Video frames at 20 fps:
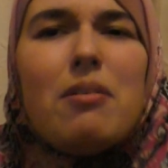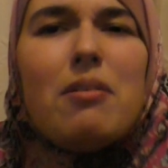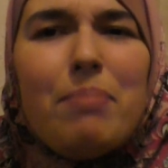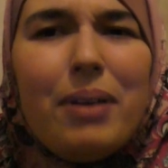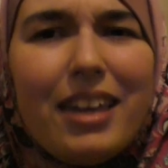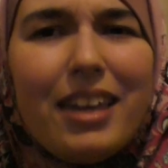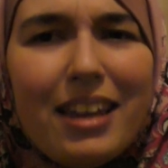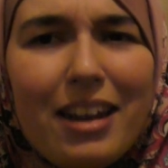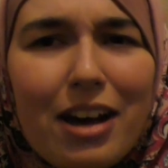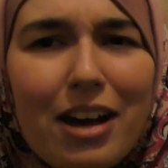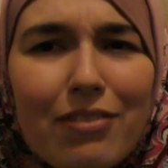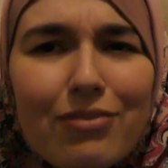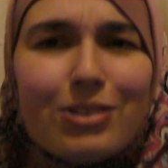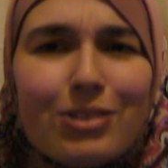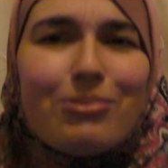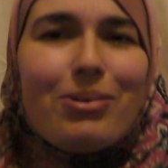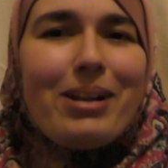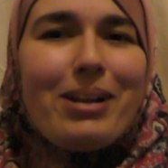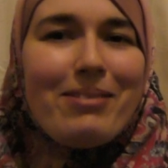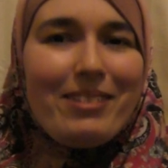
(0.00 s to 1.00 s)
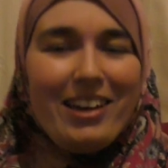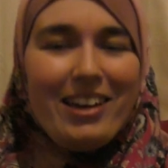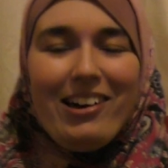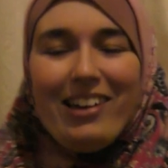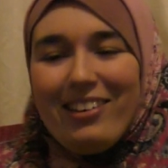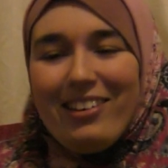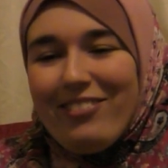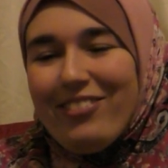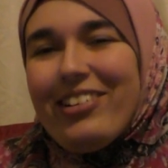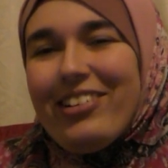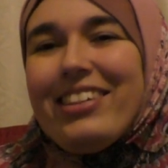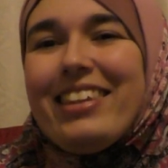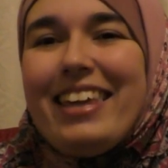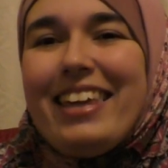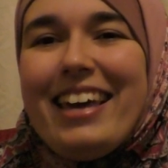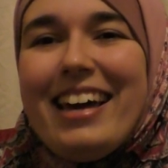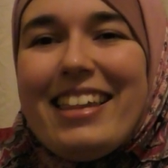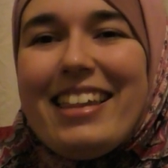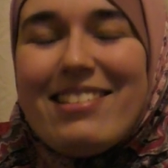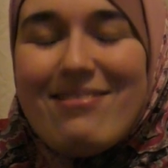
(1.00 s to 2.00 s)
Big enough is what I'm going for,
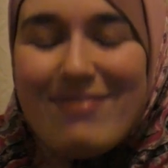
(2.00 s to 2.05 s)
the